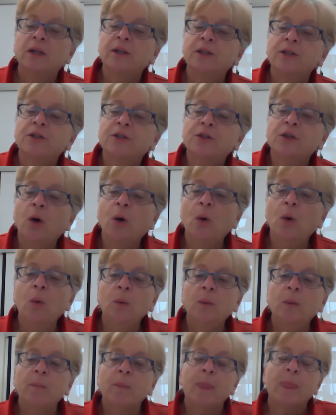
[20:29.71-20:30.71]
So
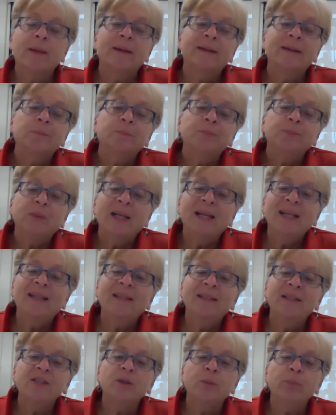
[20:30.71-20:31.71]
it
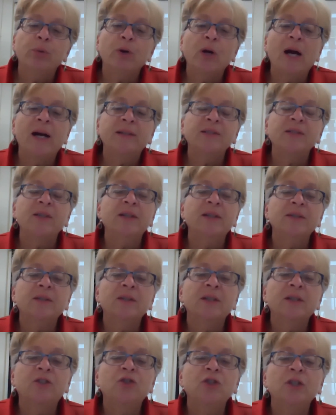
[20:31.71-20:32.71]
is a process,
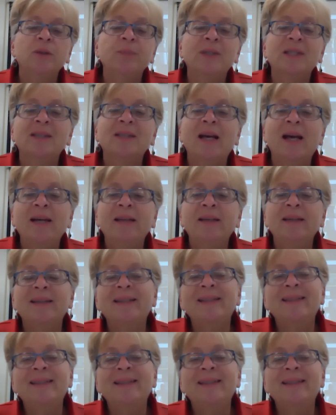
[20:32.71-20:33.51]
like Jim said.